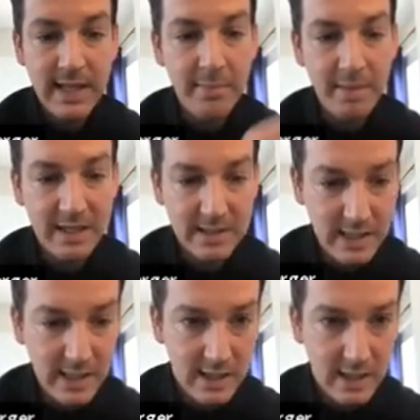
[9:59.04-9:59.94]
database
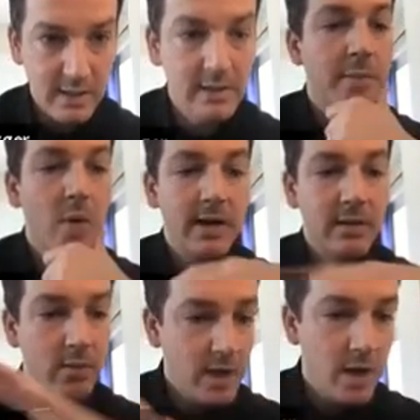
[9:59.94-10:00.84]
here.
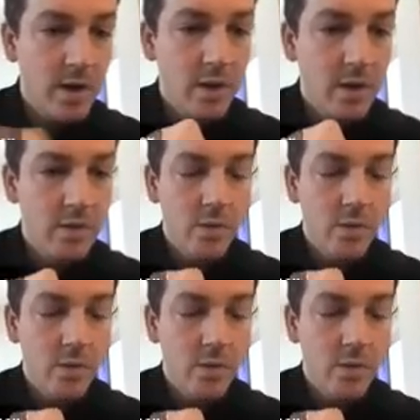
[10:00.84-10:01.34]
But we're not going to